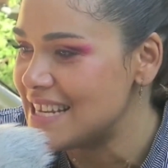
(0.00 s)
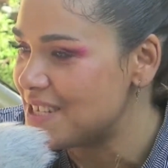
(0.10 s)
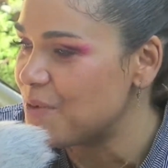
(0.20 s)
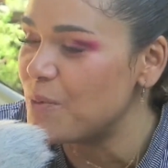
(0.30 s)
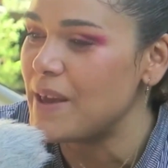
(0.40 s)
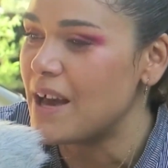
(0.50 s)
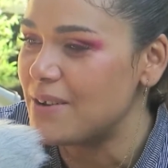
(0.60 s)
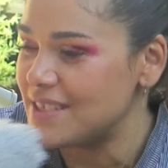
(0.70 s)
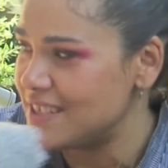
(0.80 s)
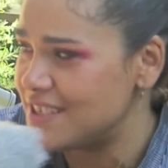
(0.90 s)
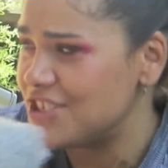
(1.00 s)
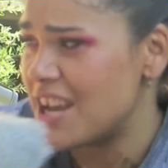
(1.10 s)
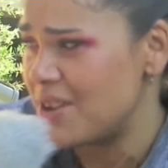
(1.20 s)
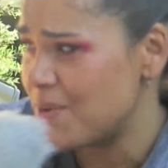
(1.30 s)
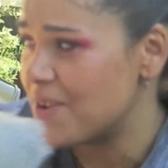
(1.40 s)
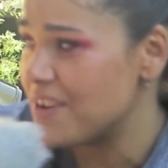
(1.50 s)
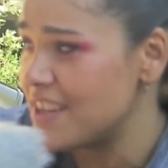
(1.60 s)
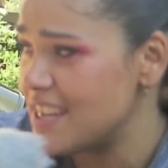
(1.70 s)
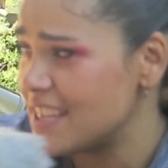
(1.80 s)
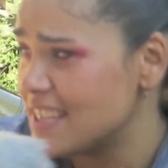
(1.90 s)
latest that will be out is
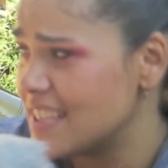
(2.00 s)
January.